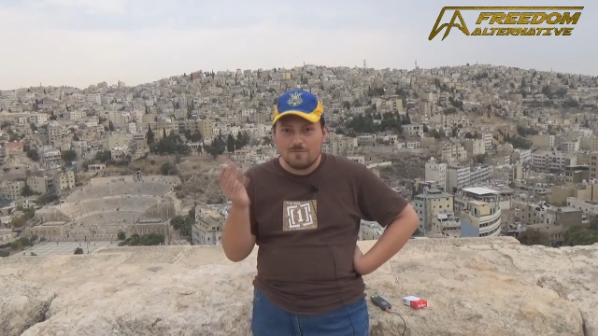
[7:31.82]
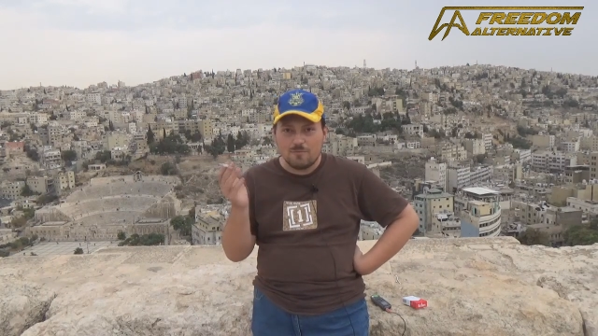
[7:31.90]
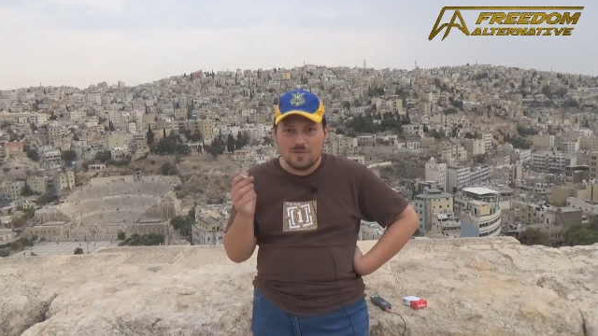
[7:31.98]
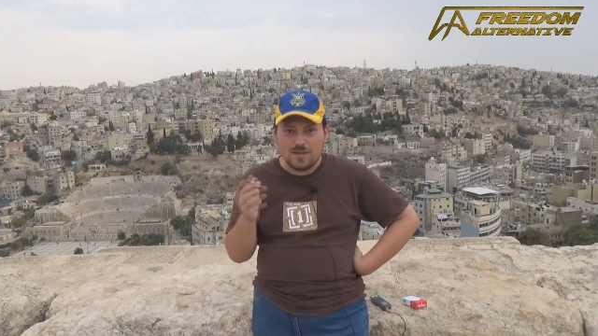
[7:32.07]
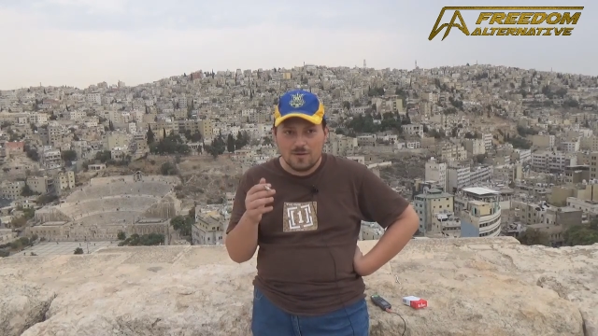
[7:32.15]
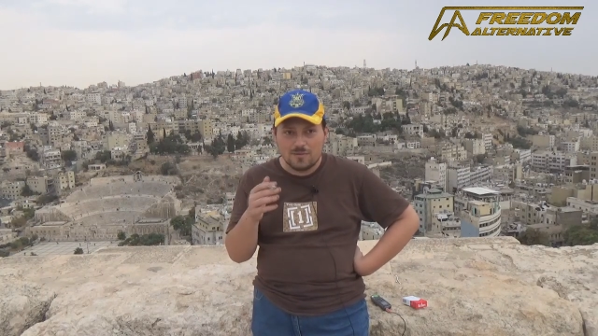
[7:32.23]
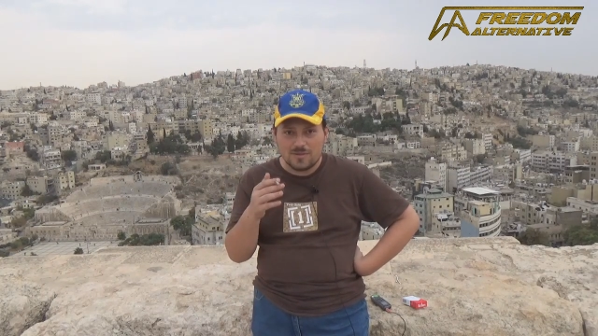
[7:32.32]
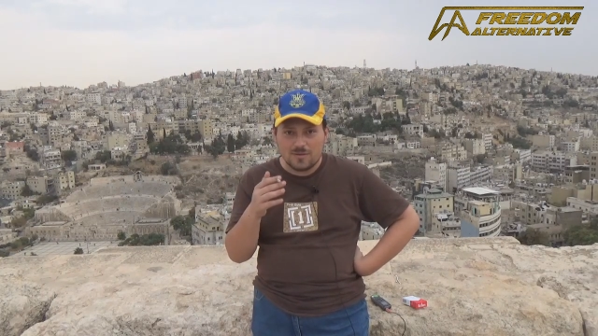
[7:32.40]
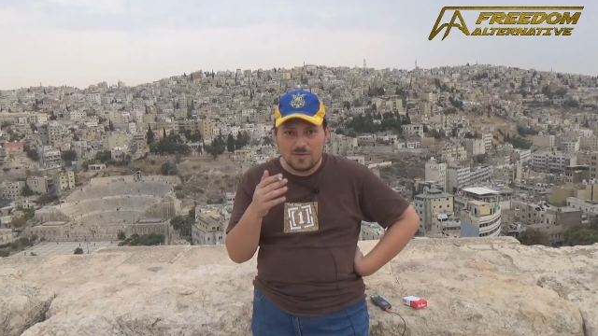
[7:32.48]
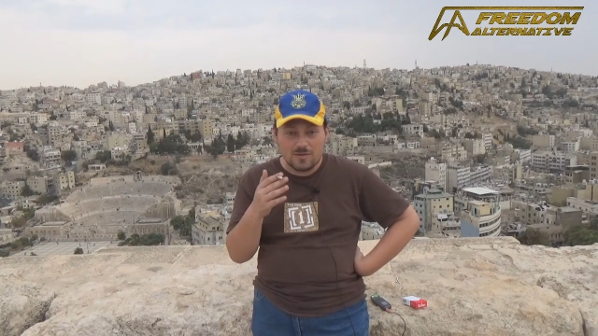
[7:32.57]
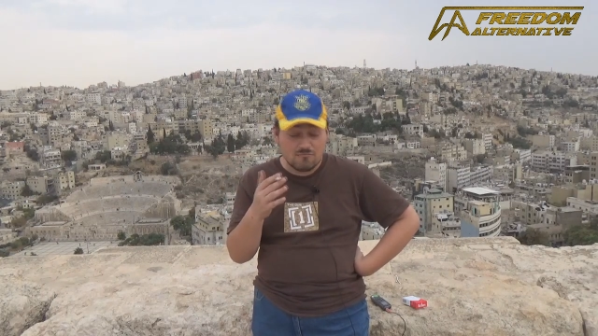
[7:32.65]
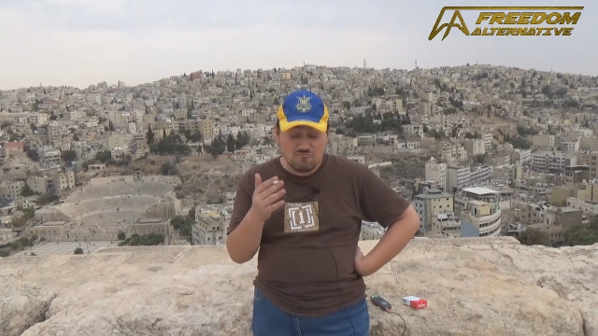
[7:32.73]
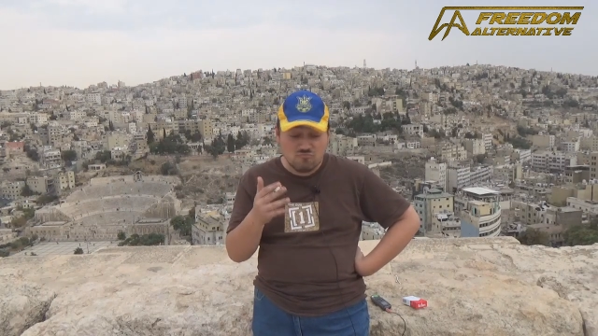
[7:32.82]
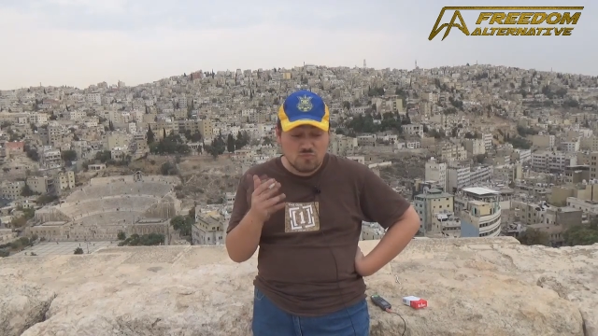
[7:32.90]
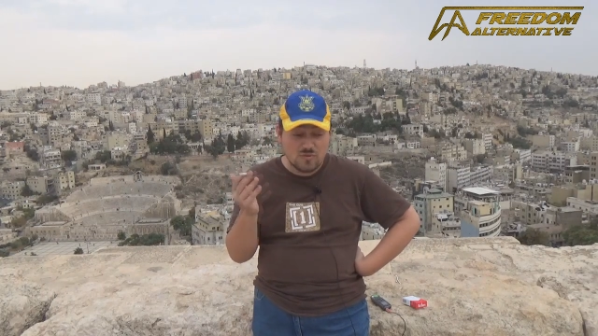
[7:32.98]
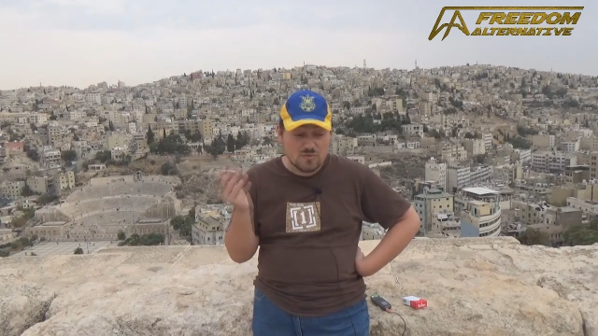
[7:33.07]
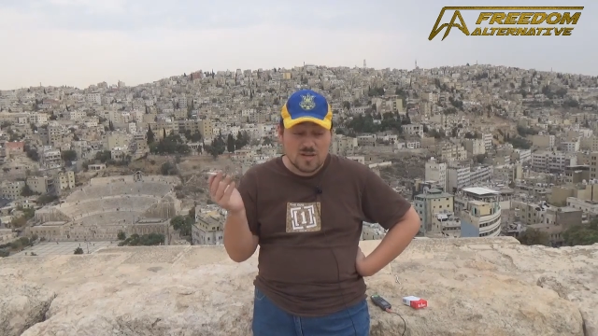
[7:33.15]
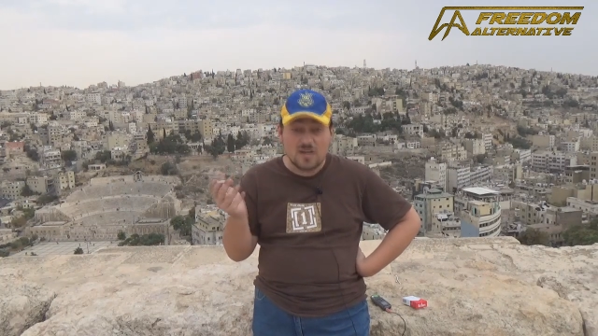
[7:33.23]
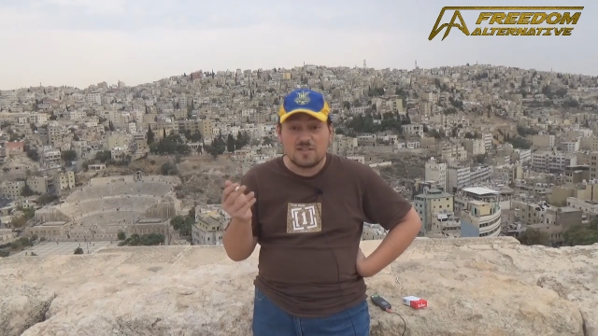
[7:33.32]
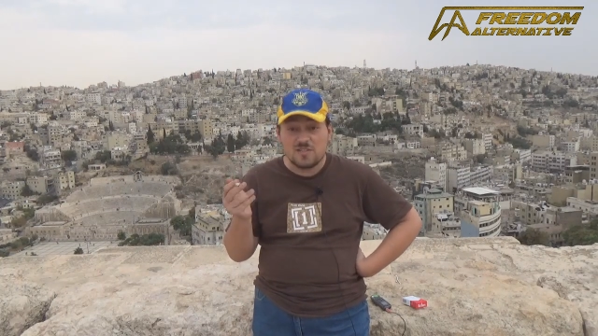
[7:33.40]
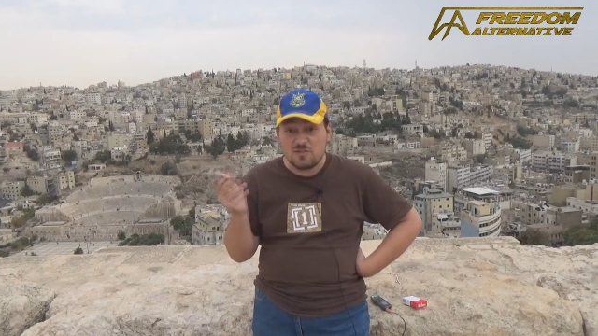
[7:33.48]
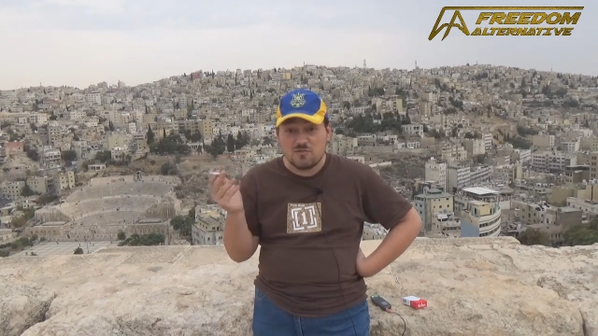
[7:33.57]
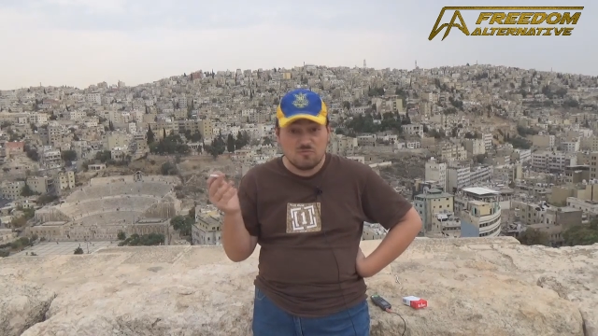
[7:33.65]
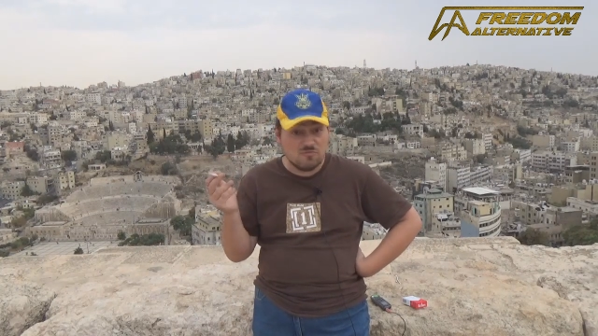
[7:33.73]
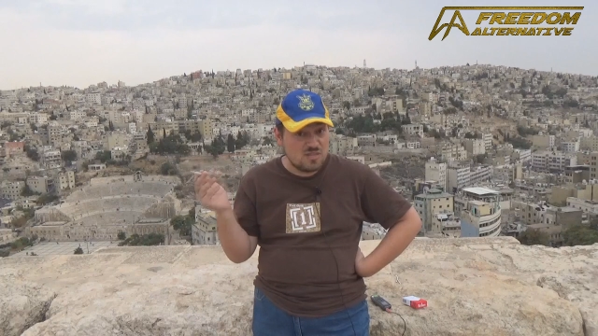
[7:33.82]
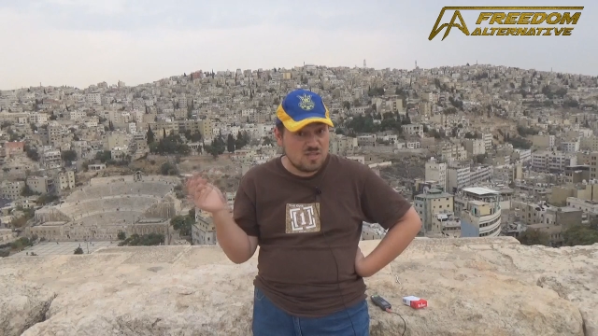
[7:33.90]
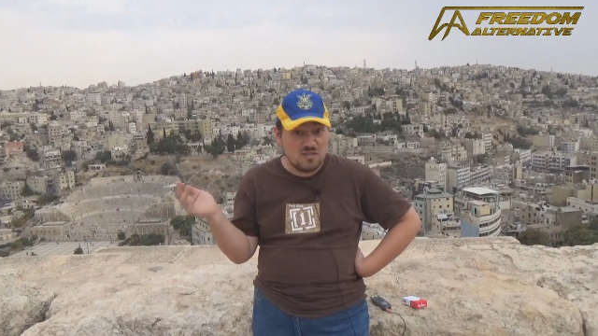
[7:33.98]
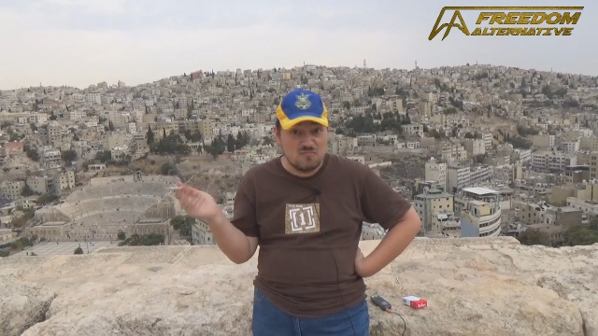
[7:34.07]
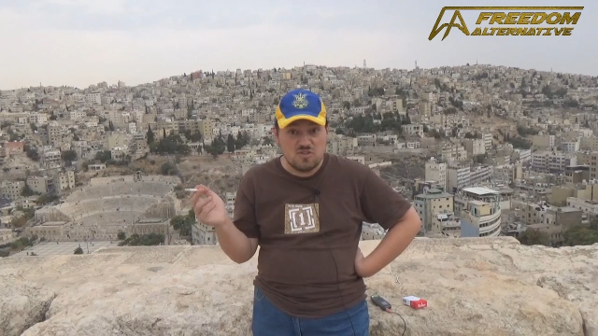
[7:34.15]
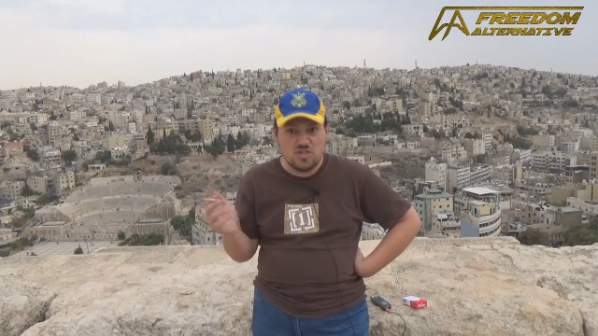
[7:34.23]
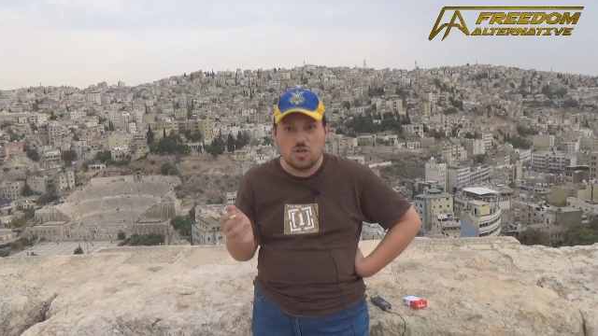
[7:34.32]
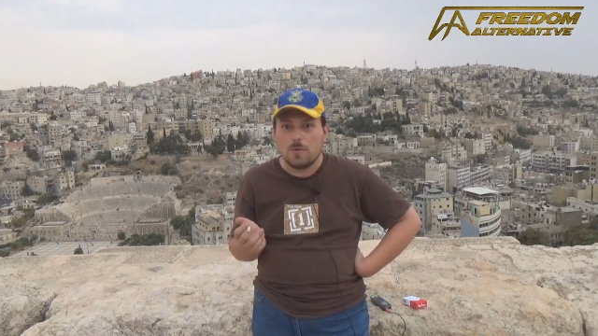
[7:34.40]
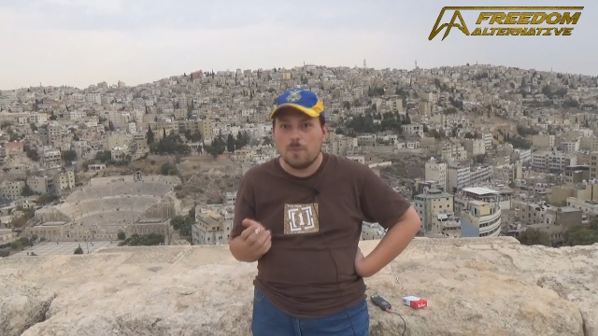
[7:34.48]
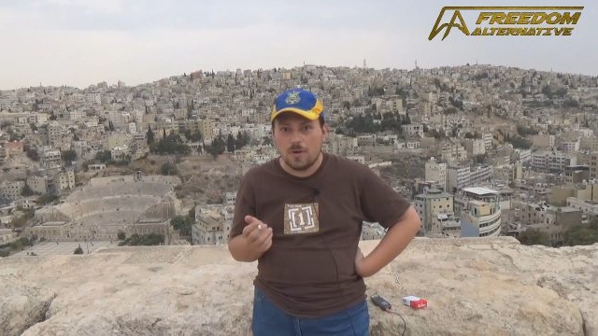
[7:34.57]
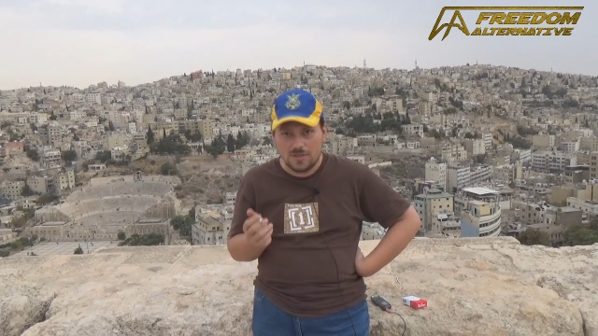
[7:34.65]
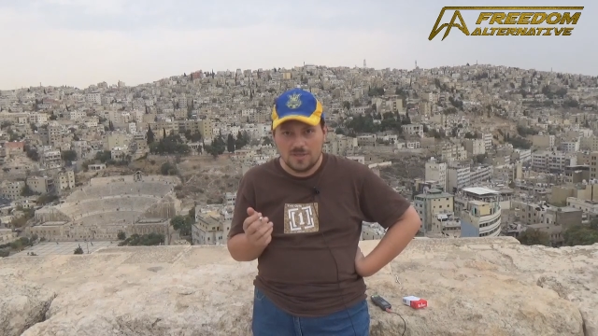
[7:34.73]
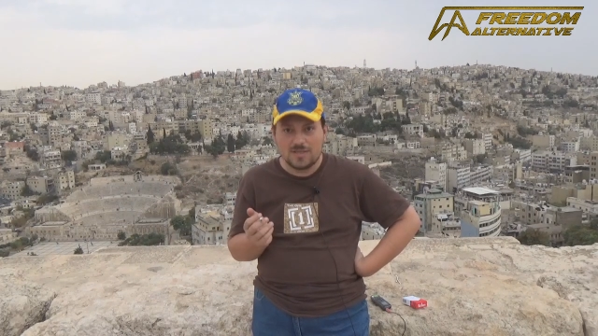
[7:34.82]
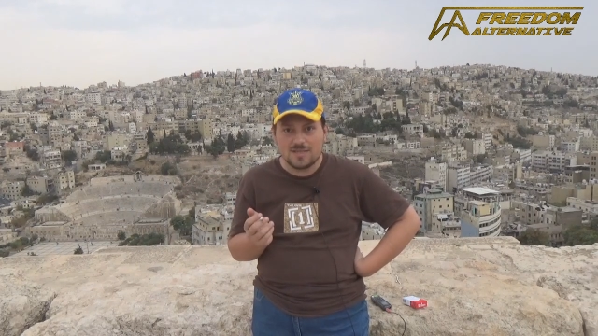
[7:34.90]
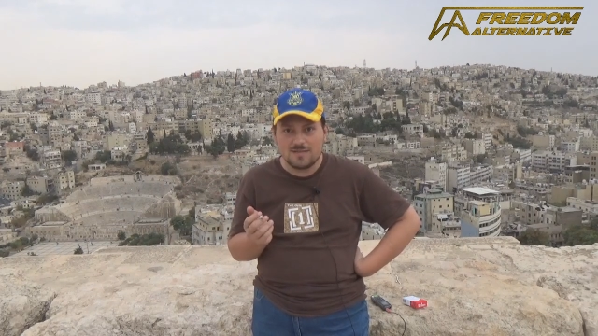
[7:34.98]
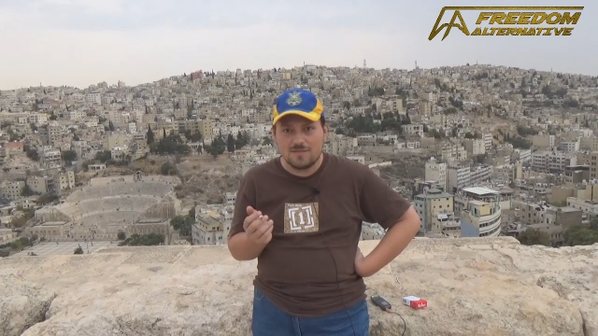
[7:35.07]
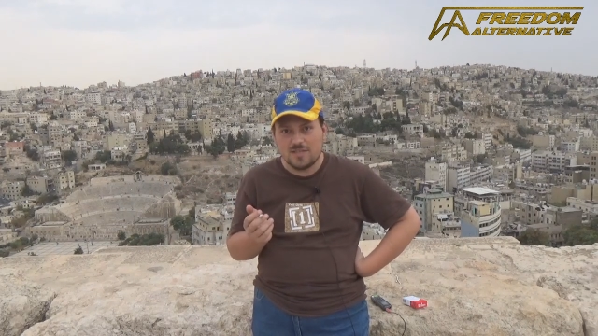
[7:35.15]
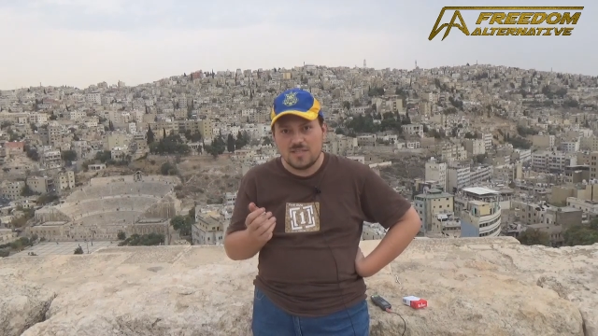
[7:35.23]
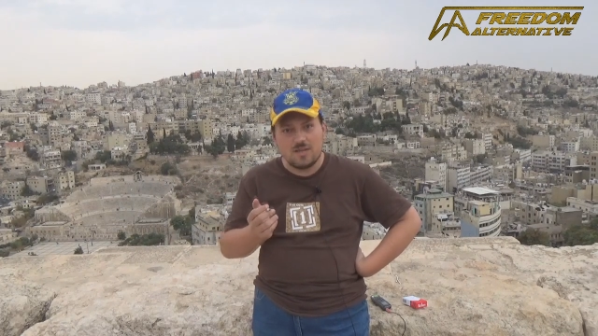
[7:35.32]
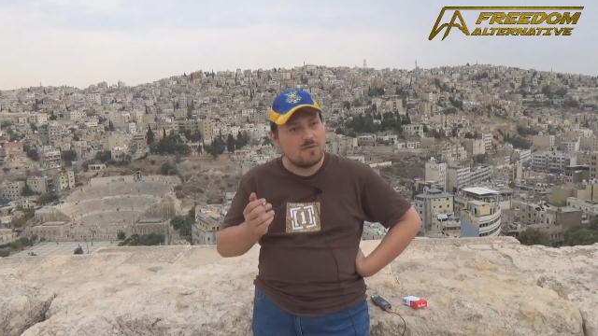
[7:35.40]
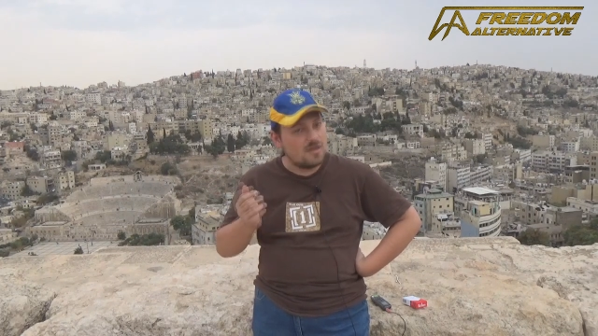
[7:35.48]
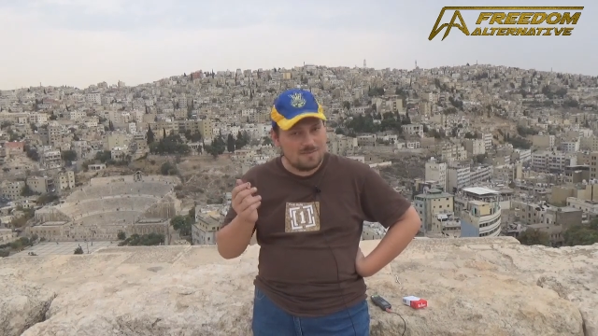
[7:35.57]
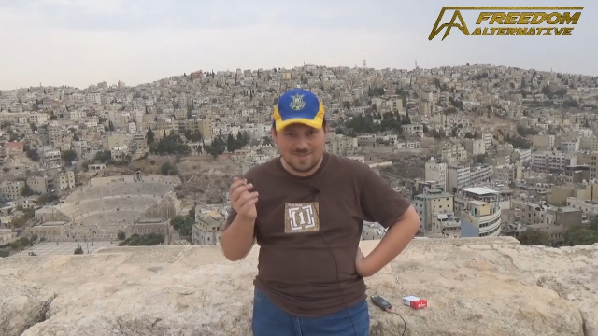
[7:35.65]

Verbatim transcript: without um, with regards to the geopolitics of this area,